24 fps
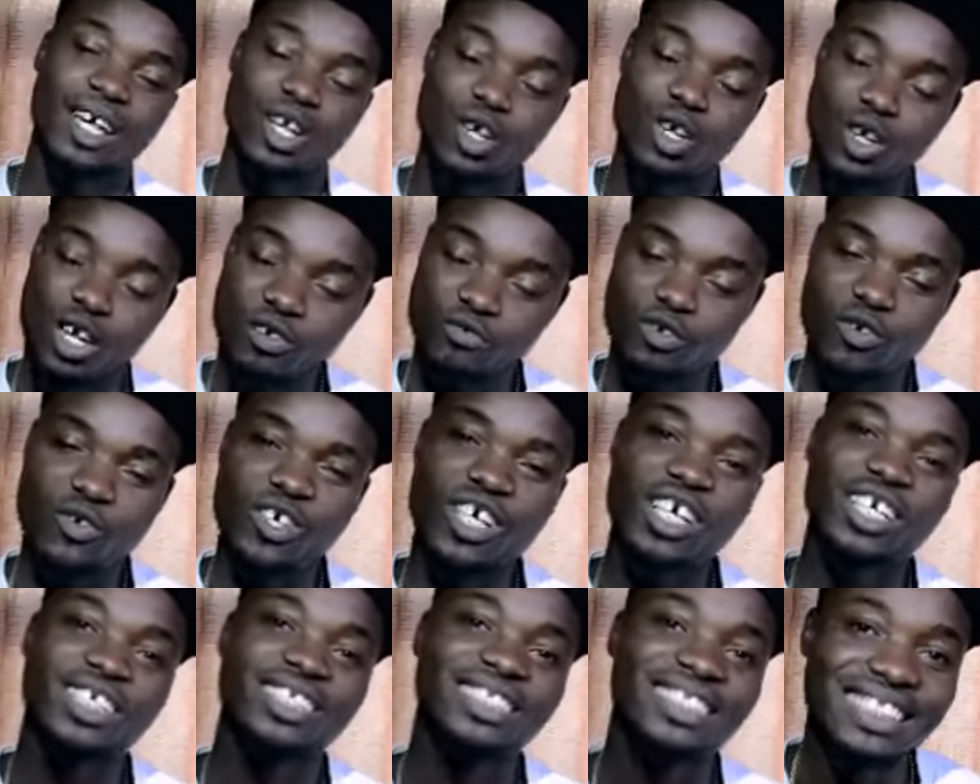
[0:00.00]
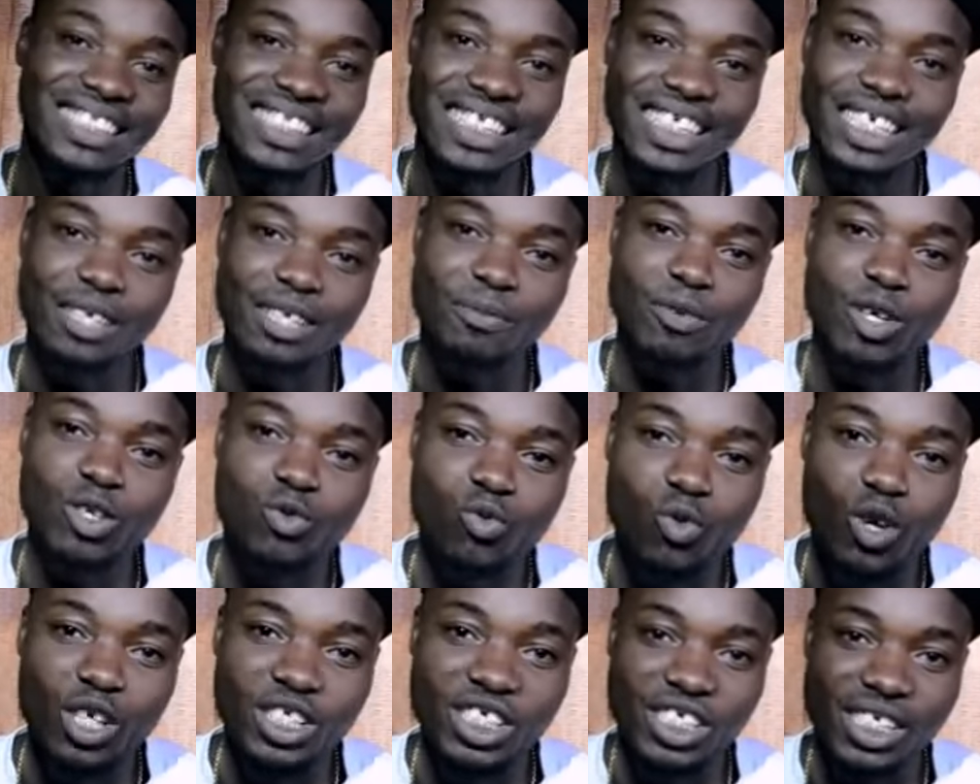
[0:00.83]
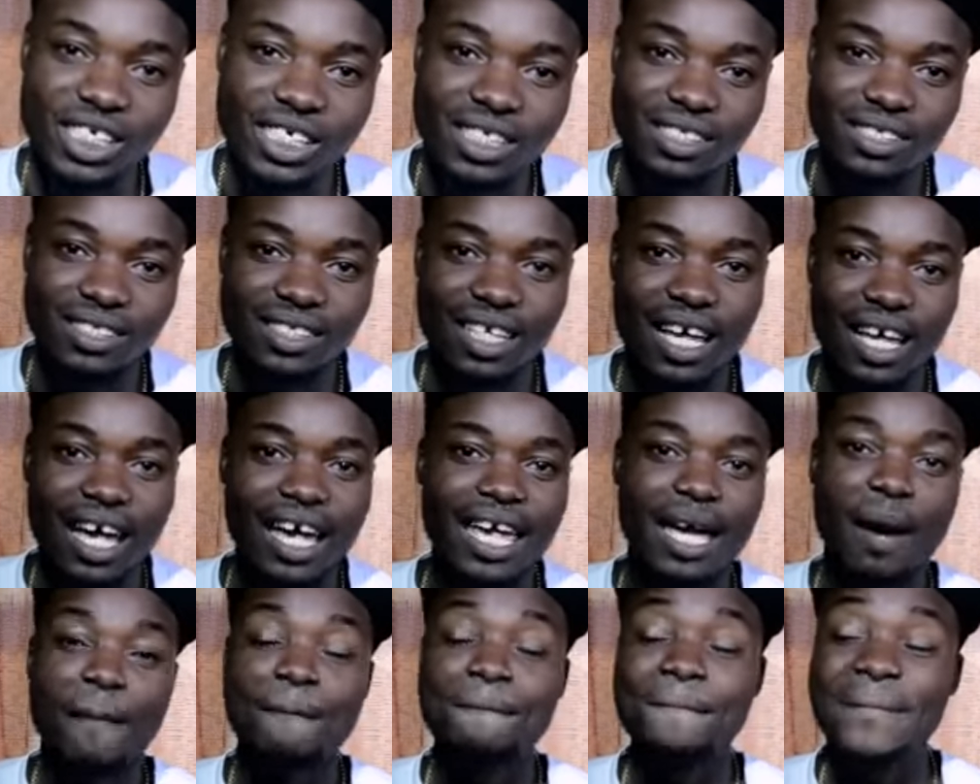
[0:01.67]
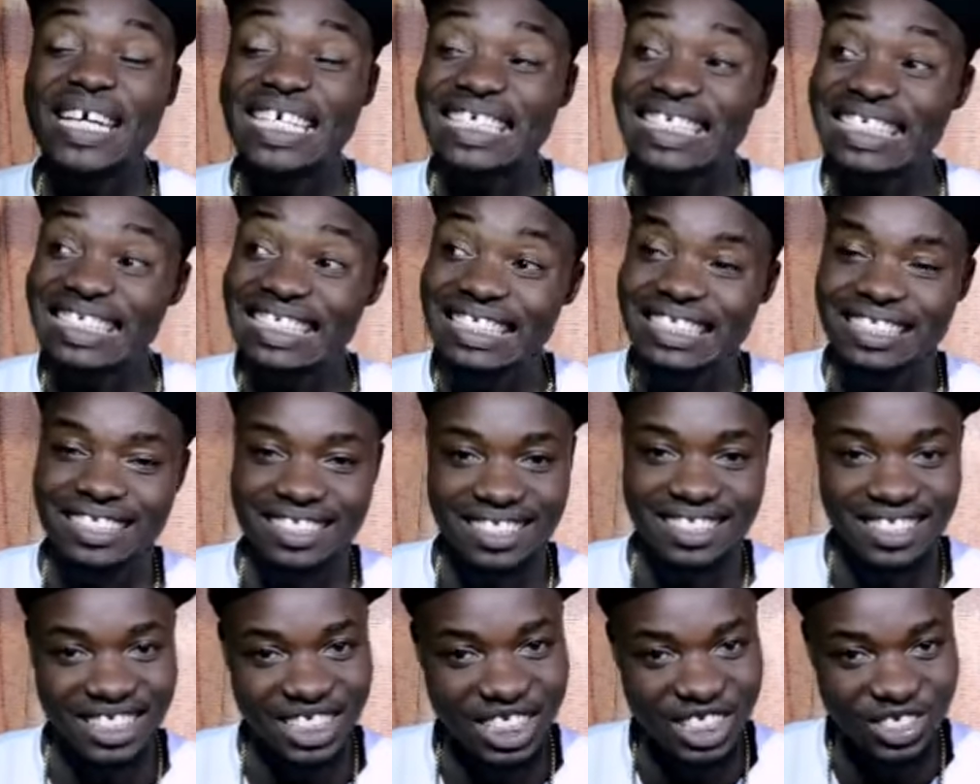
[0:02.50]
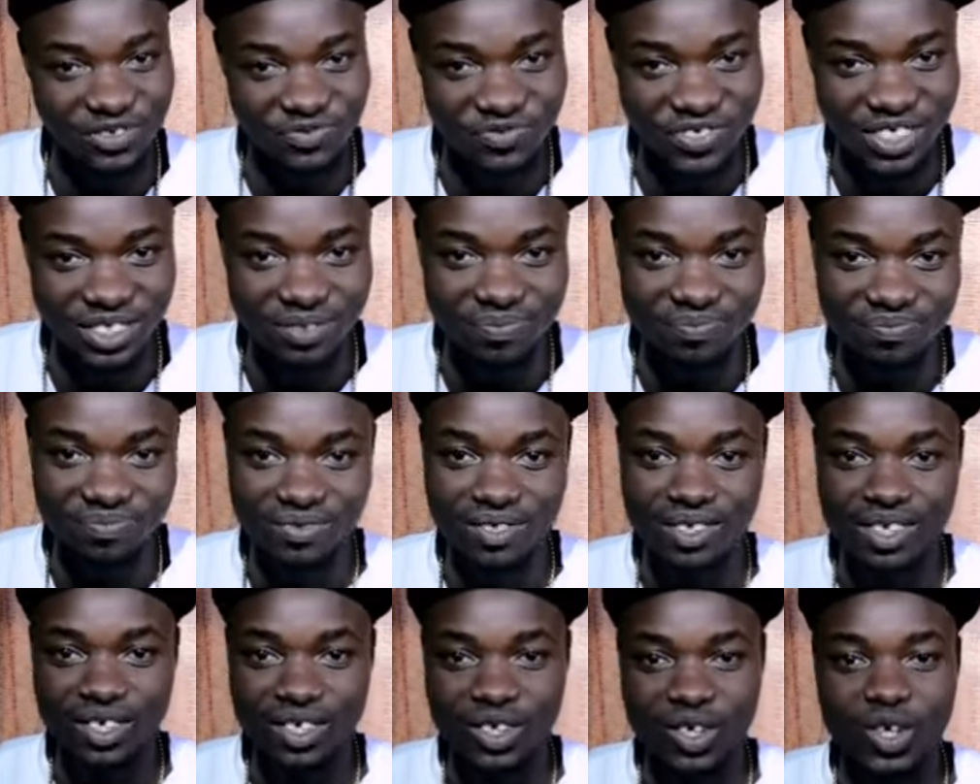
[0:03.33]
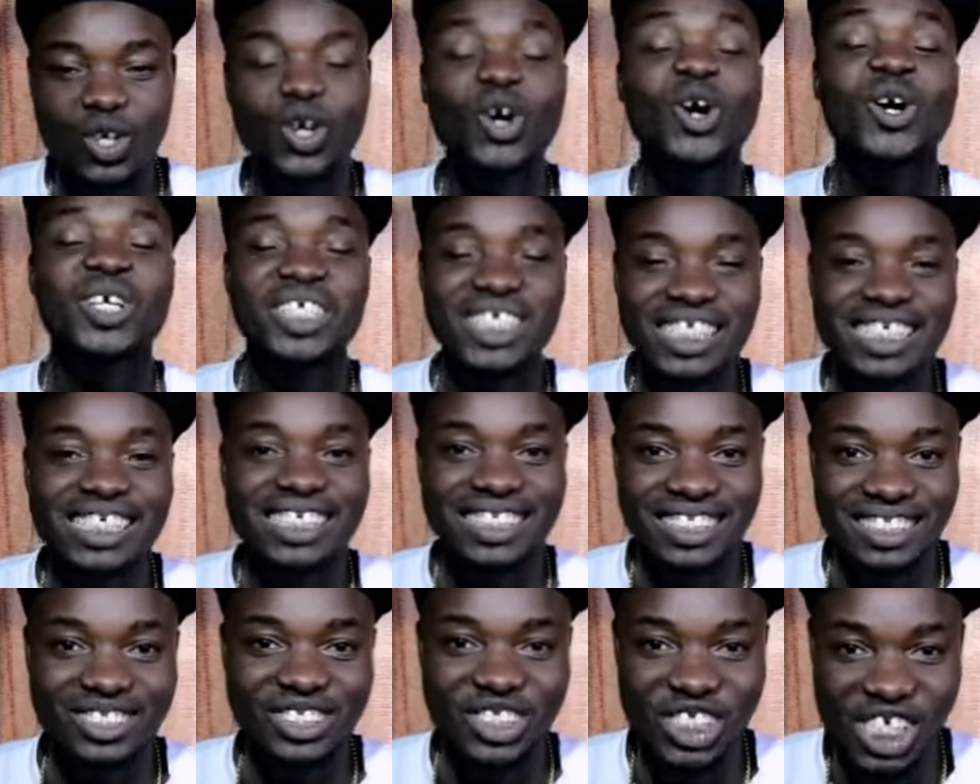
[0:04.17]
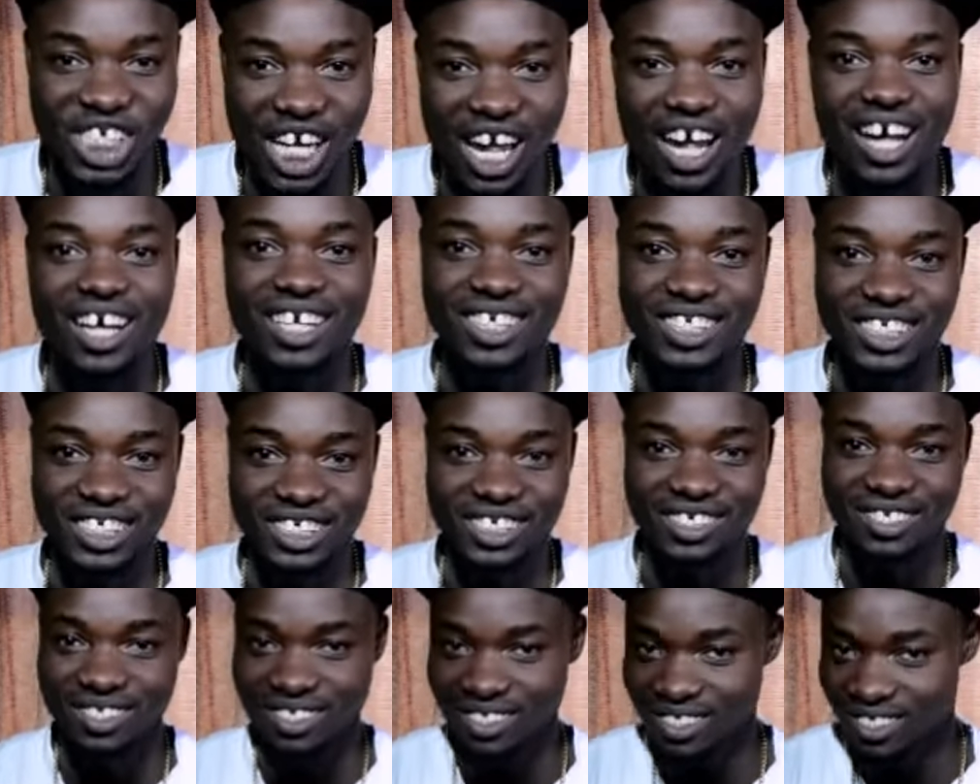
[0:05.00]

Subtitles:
Hello, everyone. Keep on watching I Am Best TV. God is in charge.